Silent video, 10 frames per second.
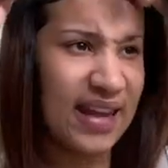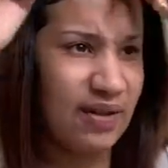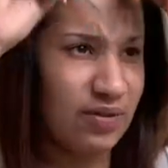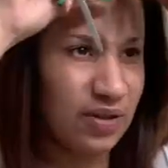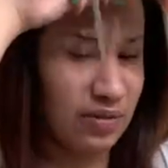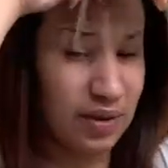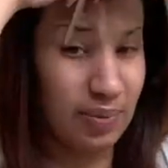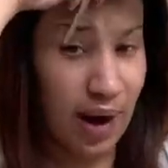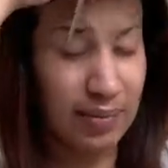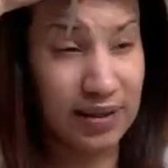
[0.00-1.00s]
it was only
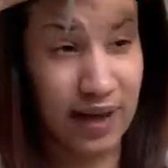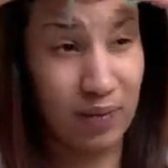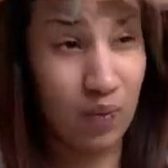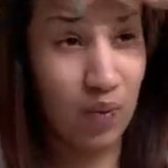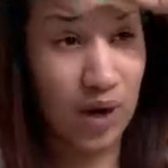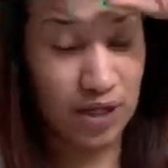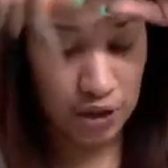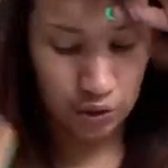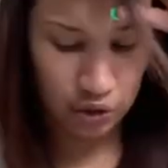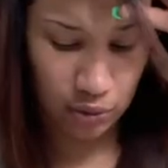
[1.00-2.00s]
probably like one
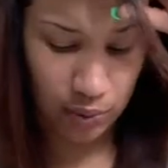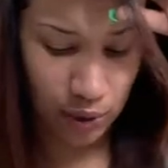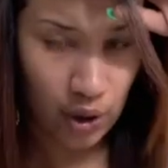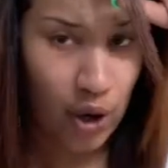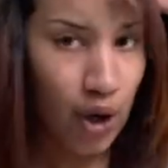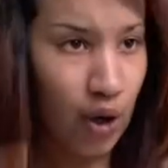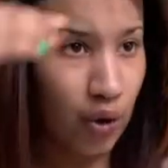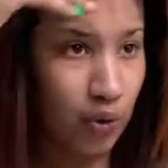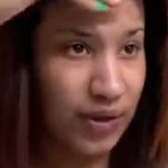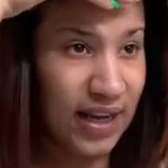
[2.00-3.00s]
YouTuber
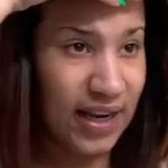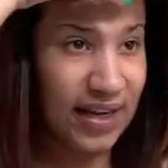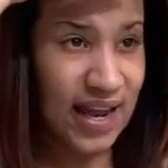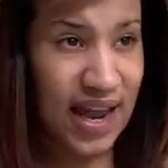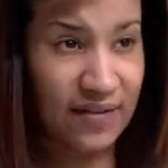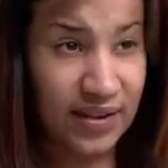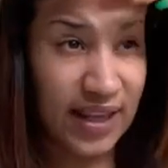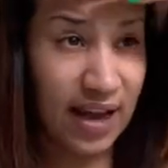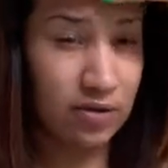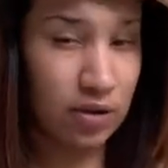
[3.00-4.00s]
who didn't have
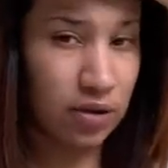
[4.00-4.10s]
1,000